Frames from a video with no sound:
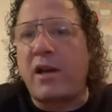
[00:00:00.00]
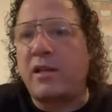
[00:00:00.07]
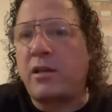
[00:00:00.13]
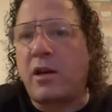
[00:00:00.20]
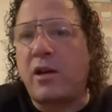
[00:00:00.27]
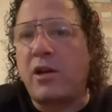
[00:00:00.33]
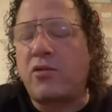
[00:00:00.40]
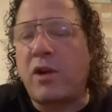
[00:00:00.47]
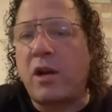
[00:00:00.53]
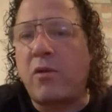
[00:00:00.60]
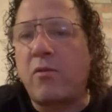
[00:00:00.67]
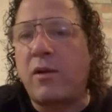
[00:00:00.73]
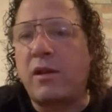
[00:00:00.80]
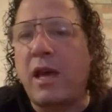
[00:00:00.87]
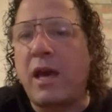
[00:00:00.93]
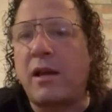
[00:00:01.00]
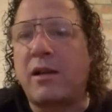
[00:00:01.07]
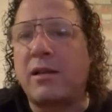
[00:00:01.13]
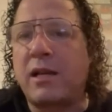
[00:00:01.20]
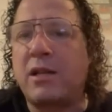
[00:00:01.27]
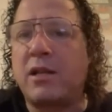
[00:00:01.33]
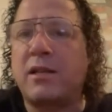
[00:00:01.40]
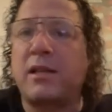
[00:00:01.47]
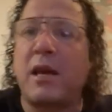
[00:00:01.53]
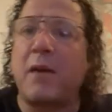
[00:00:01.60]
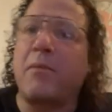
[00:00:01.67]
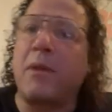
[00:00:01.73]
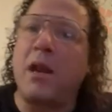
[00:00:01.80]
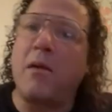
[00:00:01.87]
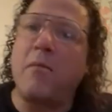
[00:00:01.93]
I started training one day, because I just
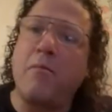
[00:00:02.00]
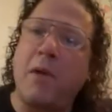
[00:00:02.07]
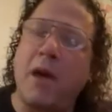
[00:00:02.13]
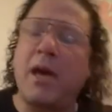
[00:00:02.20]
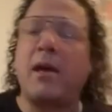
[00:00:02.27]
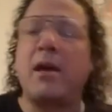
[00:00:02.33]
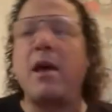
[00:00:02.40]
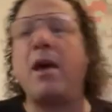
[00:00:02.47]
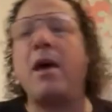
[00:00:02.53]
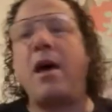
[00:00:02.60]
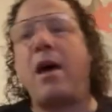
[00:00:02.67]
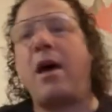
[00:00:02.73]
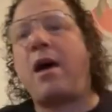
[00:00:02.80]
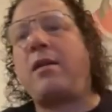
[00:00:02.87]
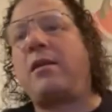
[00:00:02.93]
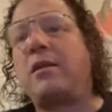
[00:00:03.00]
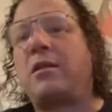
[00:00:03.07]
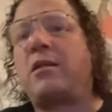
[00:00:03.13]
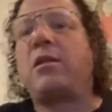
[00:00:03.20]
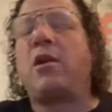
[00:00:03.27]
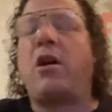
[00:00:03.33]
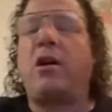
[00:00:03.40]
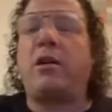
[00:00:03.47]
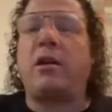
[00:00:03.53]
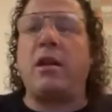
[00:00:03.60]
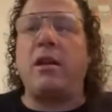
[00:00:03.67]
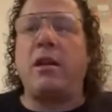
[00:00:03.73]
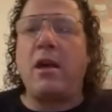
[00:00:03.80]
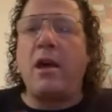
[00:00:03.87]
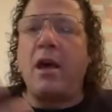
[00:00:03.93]
kept getting big. I had this look
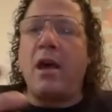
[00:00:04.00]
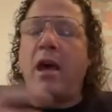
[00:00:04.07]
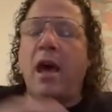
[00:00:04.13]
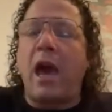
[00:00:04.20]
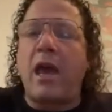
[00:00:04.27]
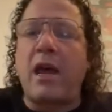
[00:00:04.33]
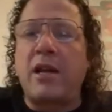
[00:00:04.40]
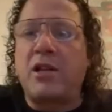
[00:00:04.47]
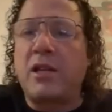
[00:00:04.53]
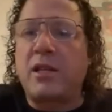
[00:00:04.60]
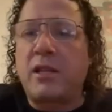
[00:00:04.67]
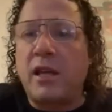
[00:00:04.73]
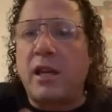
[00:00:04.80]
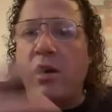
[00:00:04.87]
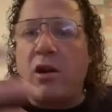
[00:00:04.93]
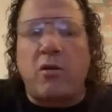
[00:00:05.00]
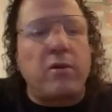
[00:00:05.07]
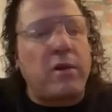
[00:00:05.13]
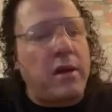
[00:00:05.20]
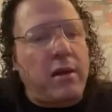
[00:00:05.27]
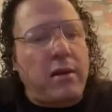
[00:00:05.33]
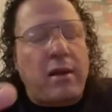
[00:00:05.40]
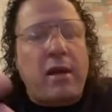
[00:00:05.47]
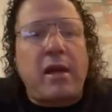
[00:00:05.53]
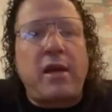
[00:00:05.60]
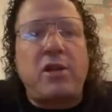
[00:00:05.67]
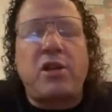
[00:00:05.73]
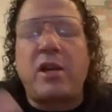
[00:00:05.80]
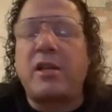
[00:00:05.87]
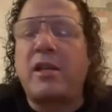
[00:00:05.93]
and I just, you know,
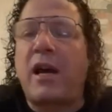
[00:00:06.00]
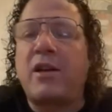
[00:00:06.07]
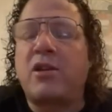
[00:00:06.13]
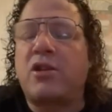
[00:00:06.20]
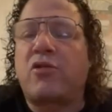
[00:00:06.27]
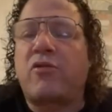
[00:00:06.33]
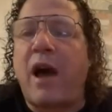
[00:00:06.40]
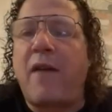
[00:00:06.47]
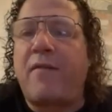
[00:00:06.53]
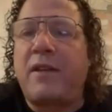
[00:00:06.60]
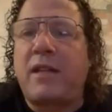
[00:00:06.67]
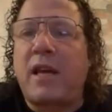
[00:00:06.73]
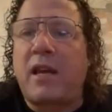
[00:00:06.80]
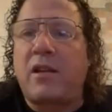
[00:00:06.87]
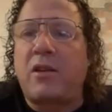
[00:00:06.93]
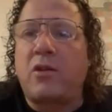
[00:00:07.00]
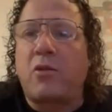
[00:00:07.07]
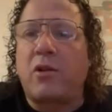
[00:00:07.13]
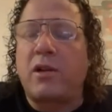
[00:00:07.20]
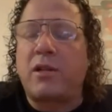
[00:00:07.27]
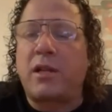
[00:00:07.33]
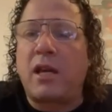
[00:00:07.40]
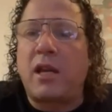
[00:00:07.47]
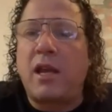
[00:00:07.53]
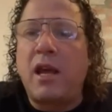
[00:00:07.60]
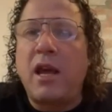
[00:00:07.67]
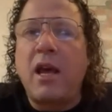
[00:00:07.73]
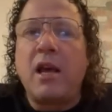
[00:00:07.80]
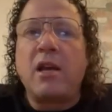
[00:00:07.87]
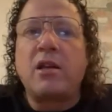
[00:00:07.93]
I just gravitated towards it.
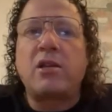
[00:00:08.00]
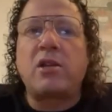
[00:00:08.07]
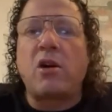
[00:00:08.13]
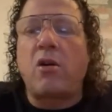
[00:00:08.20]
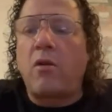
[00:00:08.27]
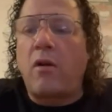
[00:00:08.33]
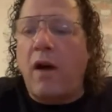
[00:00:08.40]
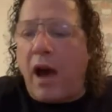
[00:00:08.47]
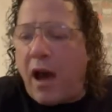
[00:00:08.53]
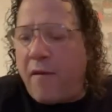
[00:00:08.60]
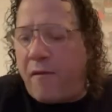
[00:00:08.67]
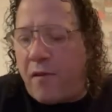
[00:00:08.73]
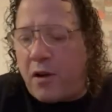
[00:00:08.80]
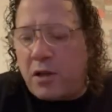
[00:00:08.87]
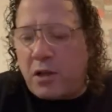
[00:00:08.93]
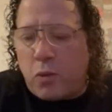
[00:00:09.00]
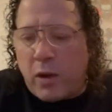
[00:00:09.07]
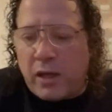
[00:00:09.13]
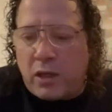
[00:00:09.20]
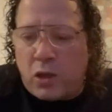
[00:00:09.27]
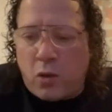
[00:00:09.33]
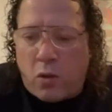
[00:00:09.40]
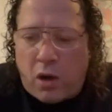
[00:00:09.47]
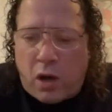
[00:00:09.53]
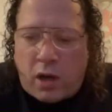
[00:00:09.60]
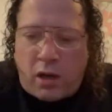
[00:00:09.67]
So I first went to